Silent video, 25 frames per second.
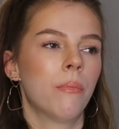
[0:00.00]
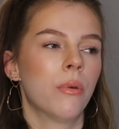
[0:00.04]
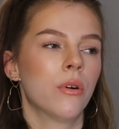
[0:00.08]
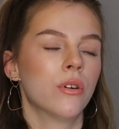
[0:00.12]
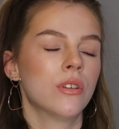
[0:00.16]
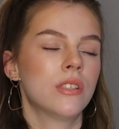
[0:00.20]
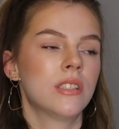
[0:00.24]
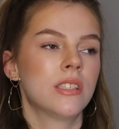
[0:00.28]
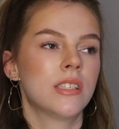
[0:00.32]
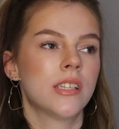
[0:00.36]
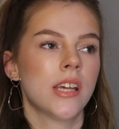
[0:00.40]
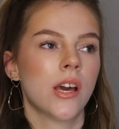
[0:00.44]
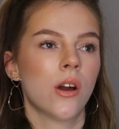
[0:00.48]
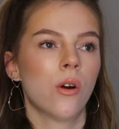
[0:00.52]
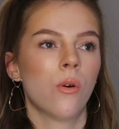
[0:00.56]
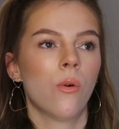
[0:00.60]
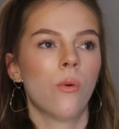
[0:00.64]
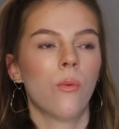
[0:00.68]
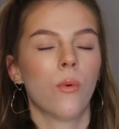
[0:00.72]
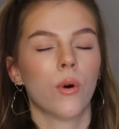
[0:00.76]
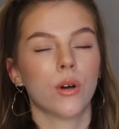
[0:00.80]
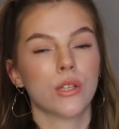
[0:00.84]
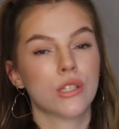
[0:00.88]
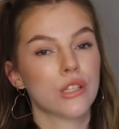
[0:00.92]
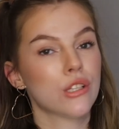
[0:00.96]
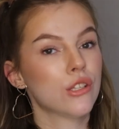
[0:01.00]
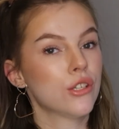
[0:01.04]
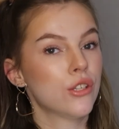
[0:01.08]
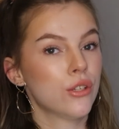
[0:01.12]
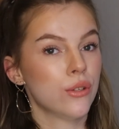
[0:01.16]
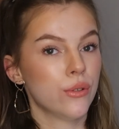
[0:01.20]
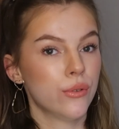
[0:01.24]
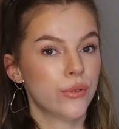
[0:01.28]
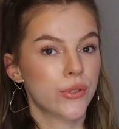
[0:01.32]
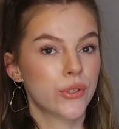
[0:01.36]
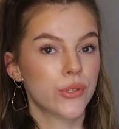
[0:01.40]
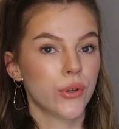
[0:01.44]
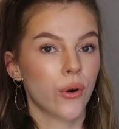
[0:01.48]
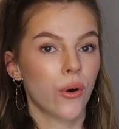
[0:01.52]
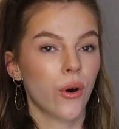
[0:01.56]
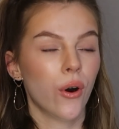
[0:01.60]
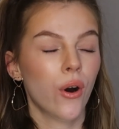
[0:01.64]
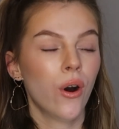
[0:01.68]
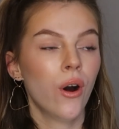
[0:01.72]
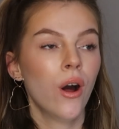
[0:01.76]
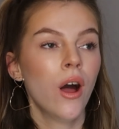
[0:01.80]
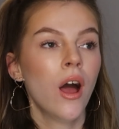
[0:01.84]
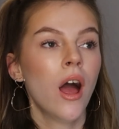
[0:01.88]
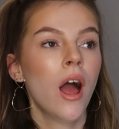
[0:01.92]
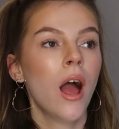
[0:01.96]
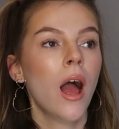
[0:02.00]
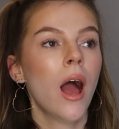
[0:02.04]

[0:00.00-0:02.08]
but still wasn't too sure.